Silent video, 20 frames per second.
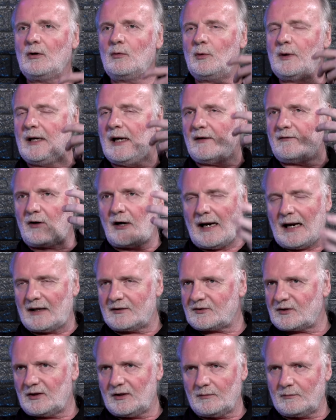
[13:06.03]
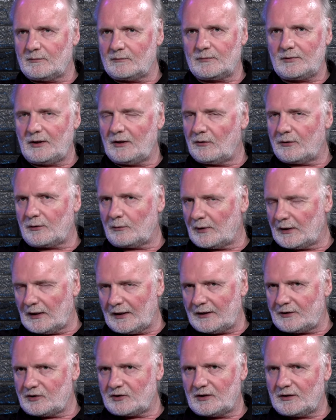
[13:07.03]
We never asked them, you know, their
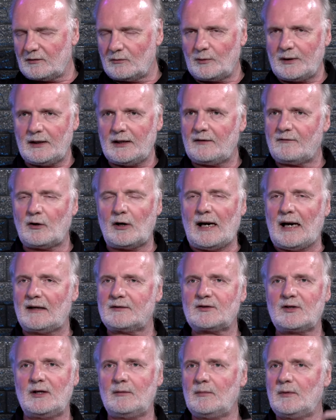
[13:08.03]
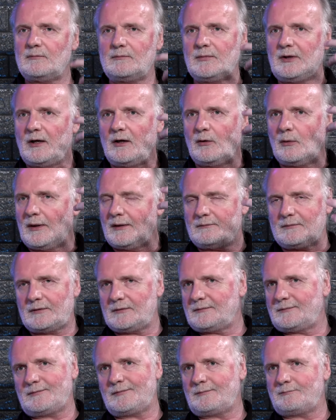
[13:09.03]
religion. We never asked them, you know, a
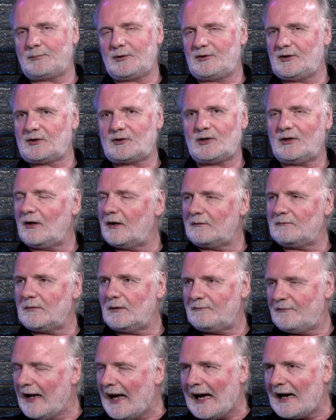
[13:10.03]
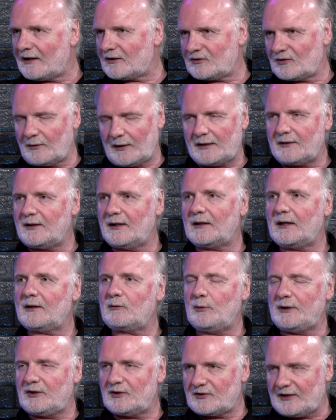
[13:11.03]
position on vax or anything.
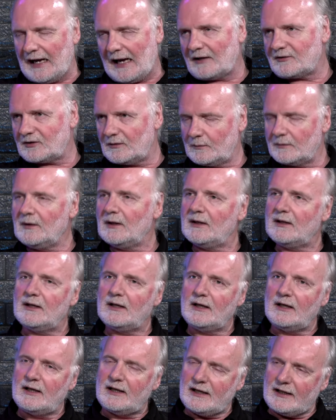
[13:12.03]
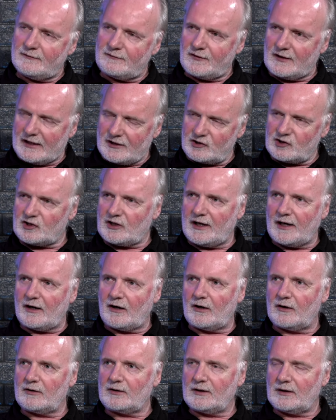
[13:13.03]
Like, we just asked them if they
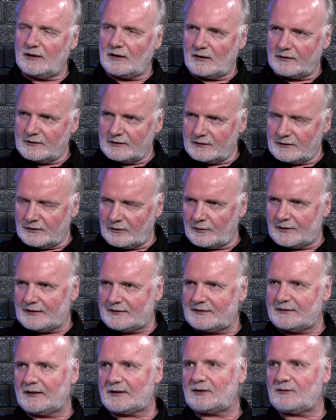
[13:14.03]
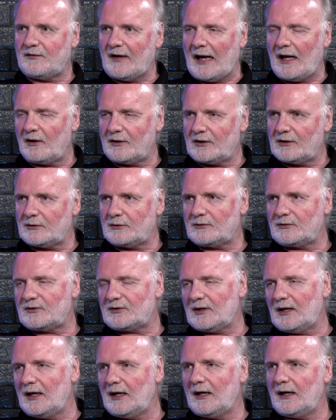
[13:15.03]
shared, you know, these 6
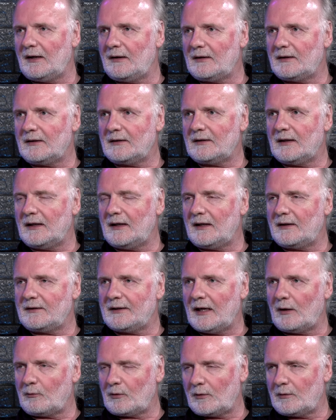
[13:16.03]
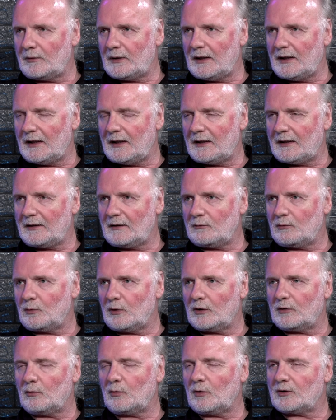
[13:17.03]
values that
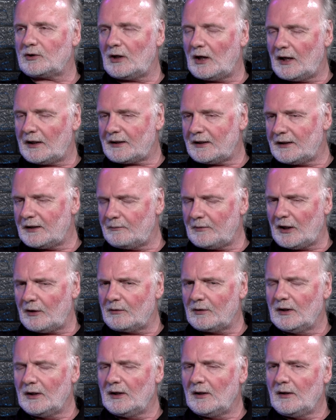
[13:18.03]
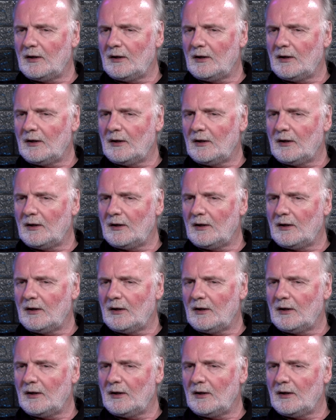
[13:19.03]
we're talking about.